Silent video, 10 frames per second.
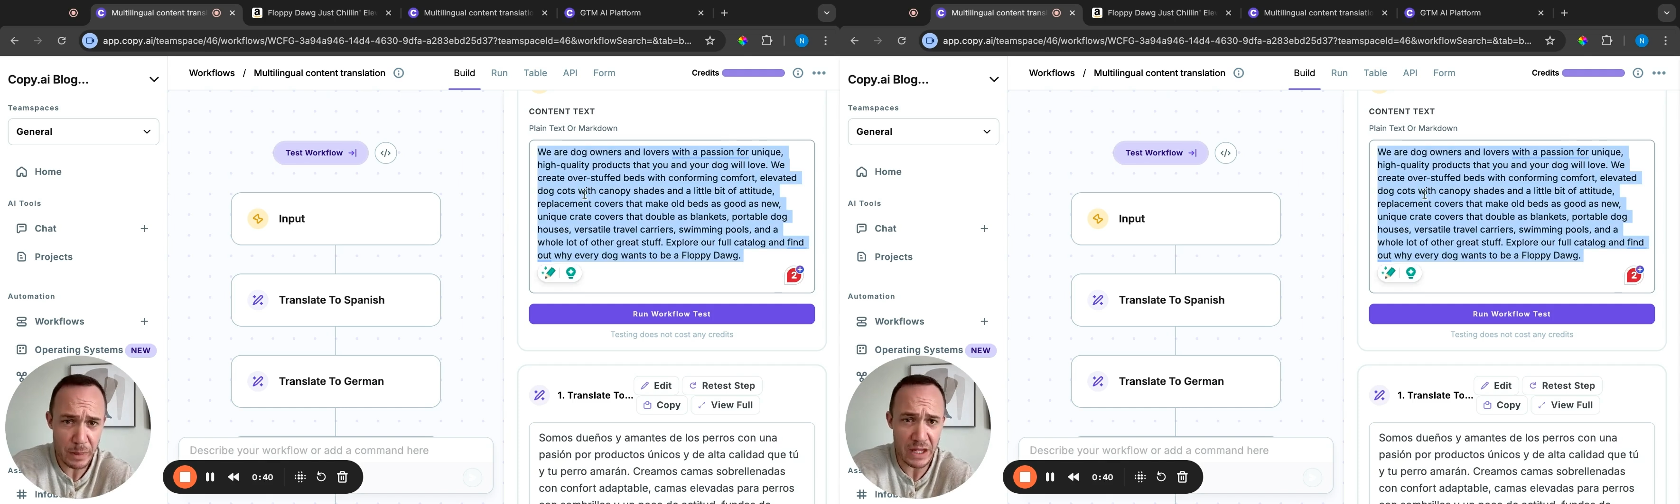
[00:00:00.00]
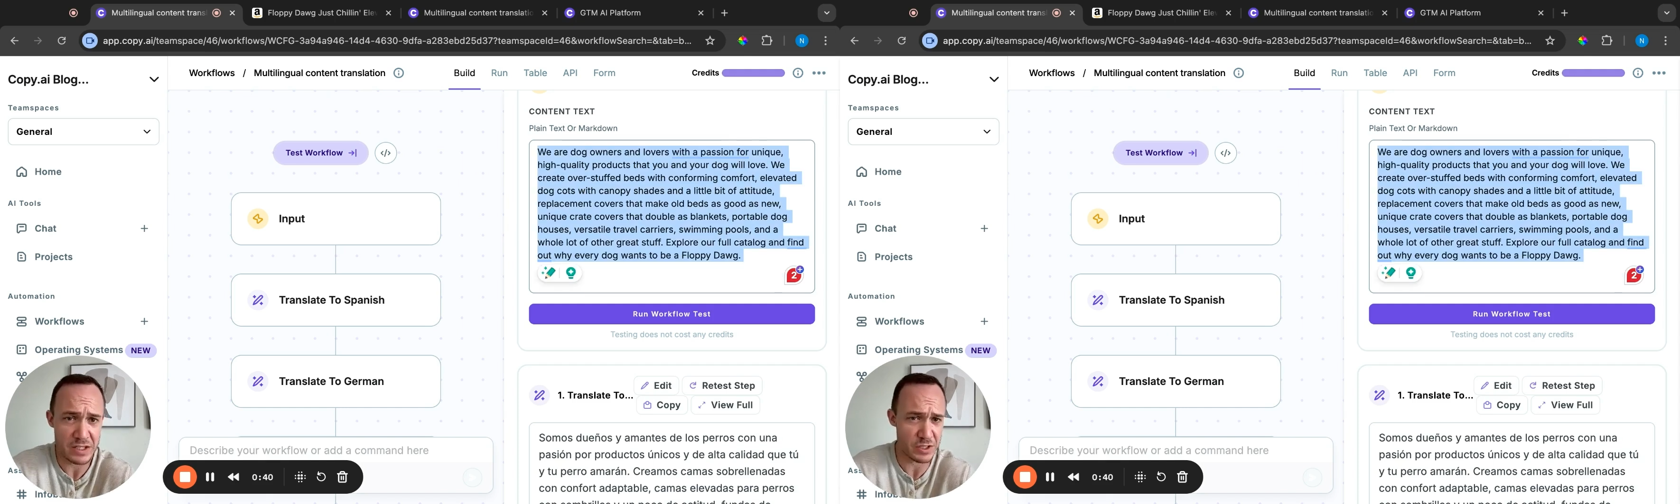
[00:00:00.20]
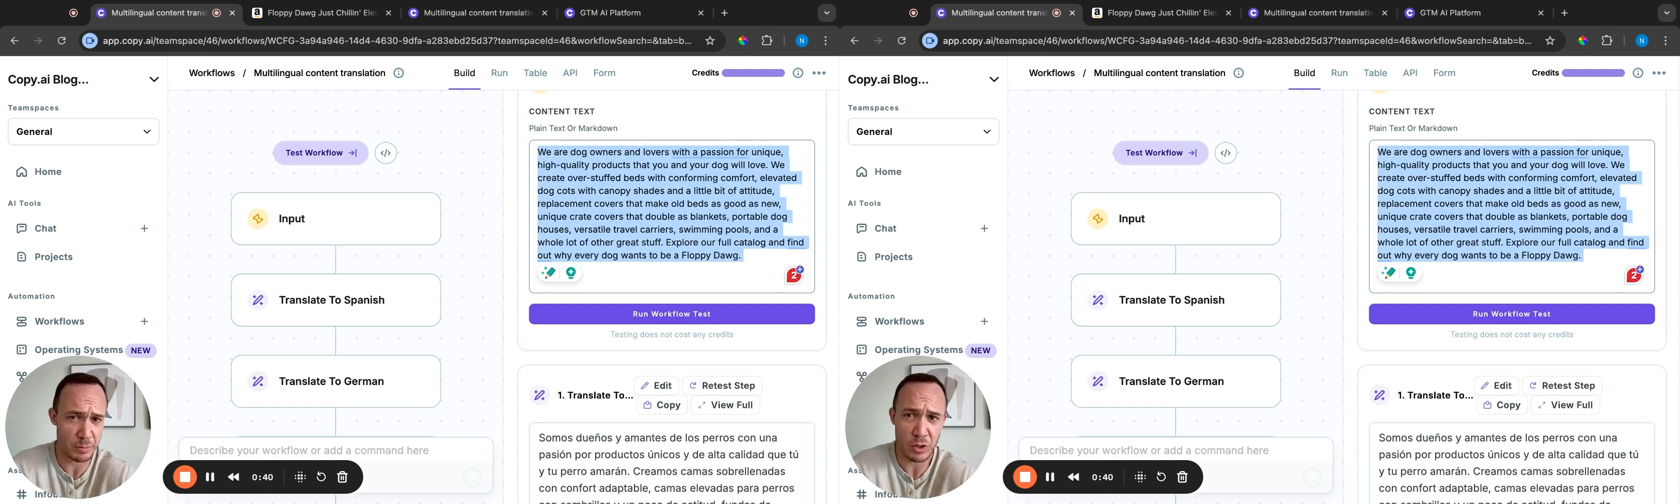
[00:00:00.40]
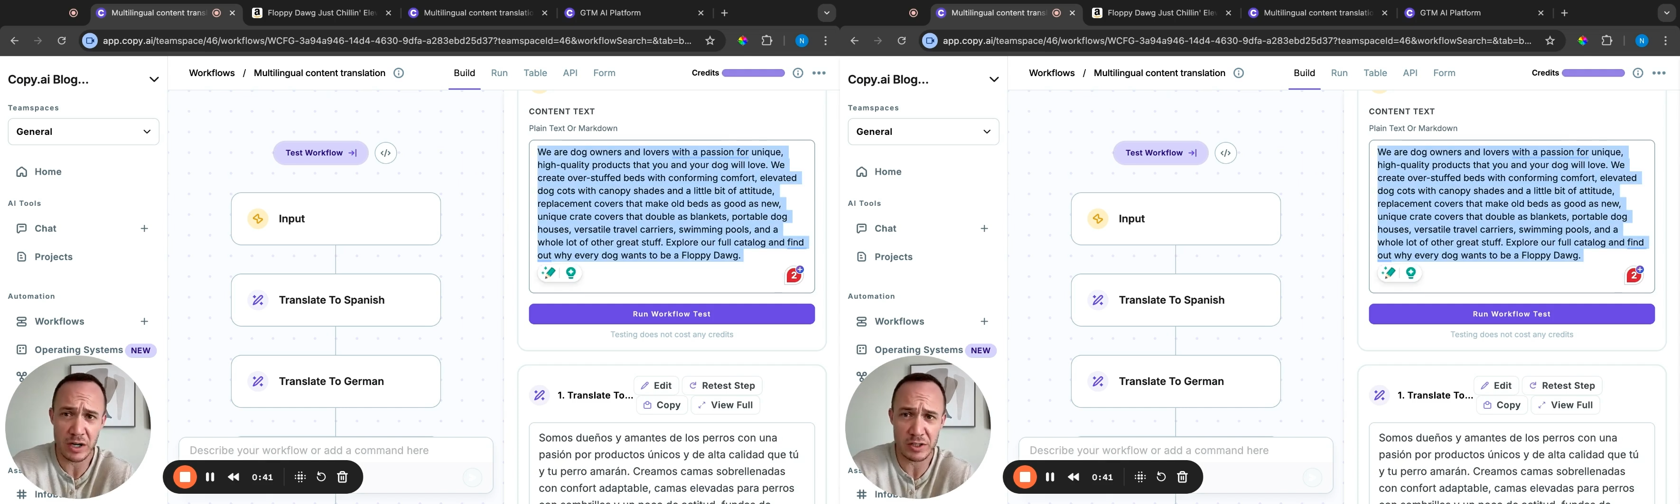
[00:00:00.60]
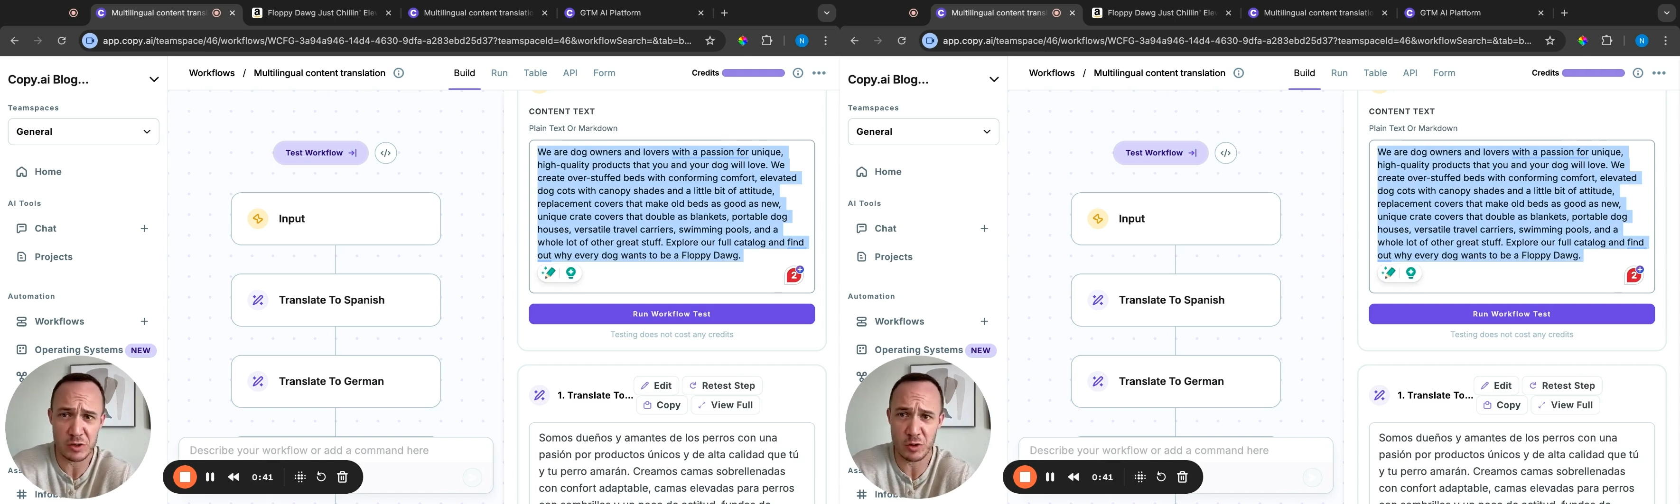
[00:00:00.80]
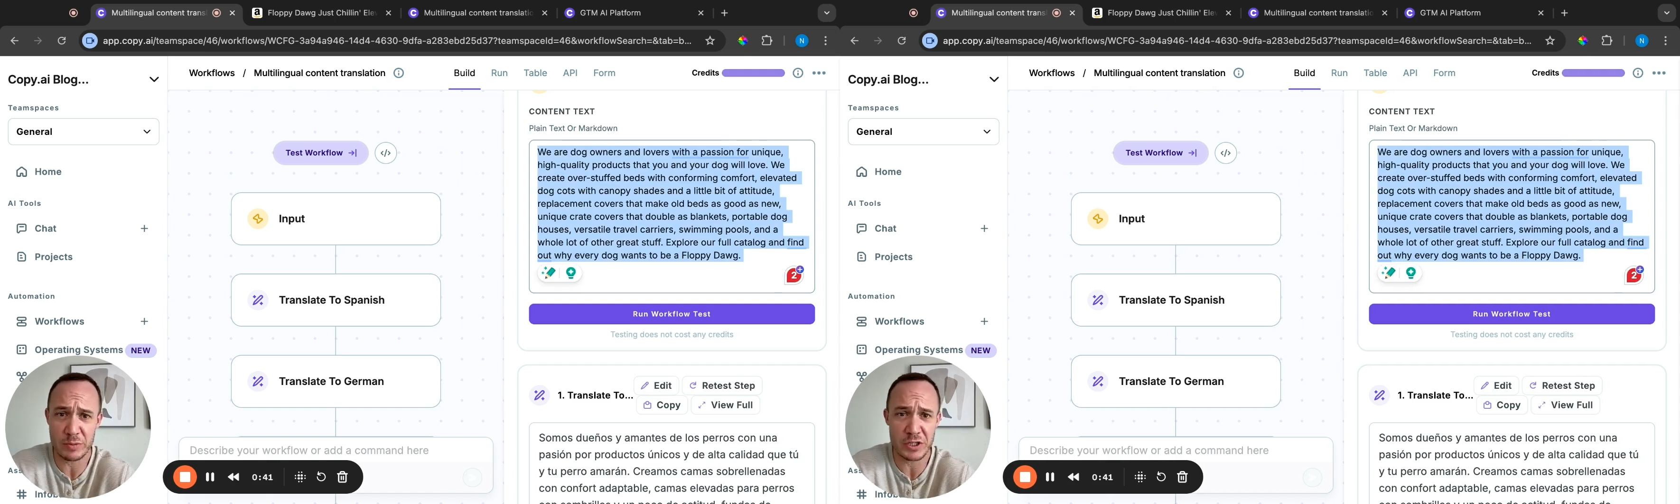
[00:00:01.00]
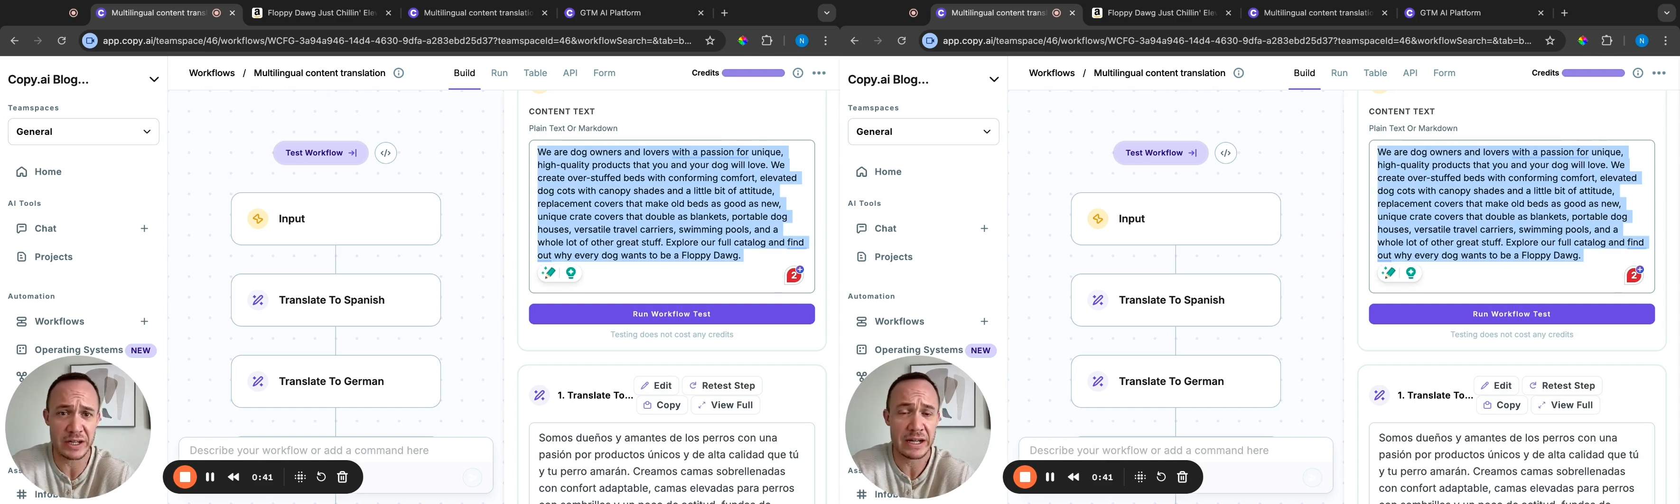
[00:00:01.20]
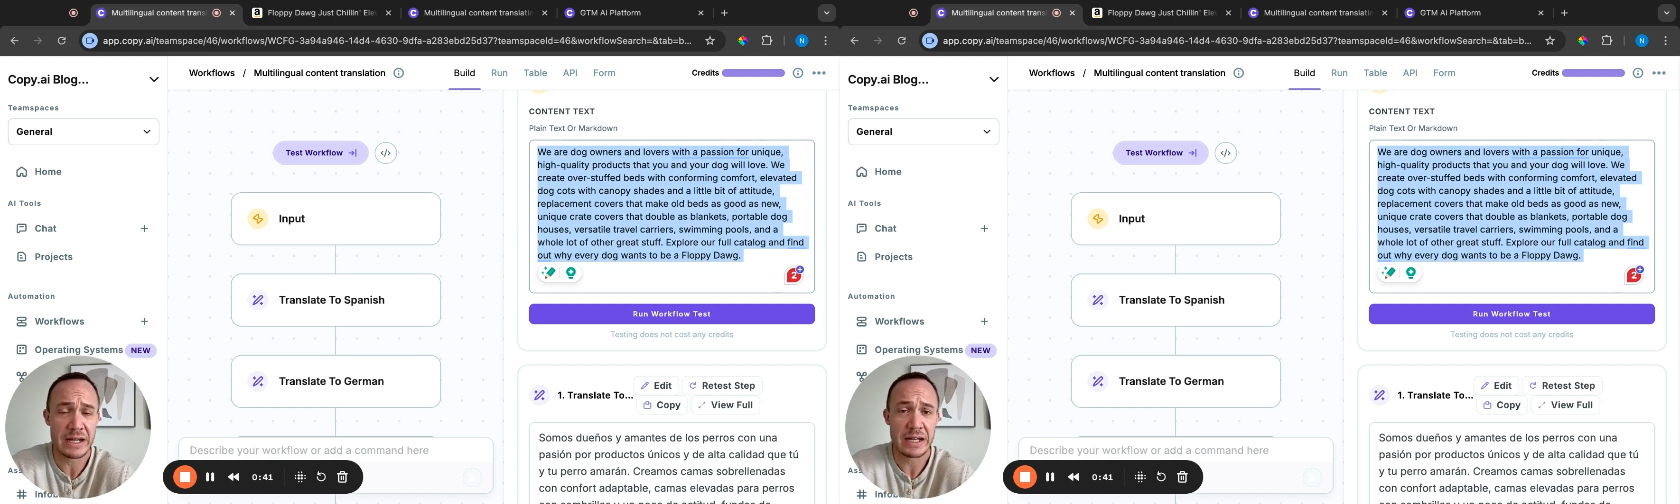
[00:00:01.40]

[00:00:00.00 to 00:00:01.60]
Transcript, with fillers: this is a product description